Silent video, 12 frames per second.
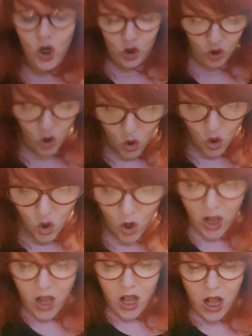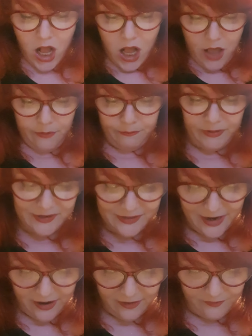2... But
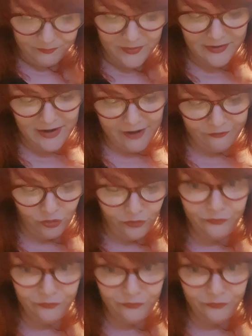Neville,